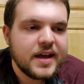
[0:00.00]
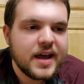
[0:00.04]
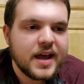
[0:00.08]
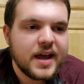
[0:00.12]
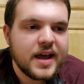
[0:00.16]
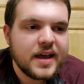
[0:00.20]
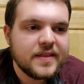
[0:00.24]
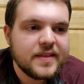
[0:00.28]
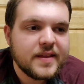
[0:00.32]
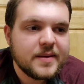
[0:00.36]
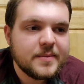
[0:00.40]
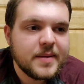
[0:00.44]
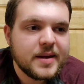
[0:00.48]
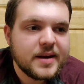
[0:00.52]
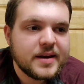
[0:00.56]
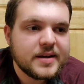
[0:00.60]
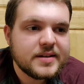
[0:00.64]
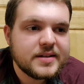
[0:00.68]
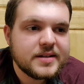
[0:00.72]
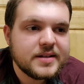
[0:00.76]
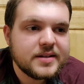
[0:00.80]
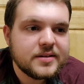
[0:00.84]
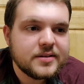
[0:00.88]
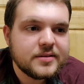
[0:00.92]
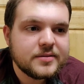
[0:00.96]
And they made a
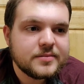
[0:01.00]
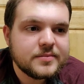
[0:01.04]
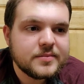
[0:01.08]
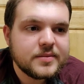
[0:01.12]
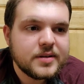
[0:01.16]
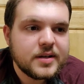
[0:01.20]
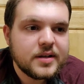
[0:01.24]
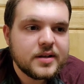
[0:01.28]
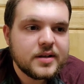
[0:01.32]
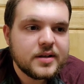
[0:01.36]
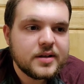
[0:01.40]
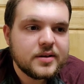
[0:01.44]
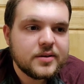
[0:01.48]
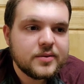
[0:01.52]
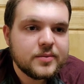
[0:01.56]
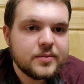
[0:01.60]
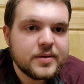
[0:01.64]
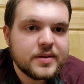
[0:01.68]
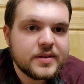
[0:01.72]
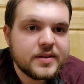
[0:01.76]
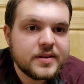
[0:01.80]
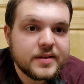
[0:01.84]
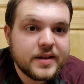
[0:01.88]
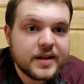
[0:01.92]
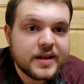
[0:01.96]
deal with,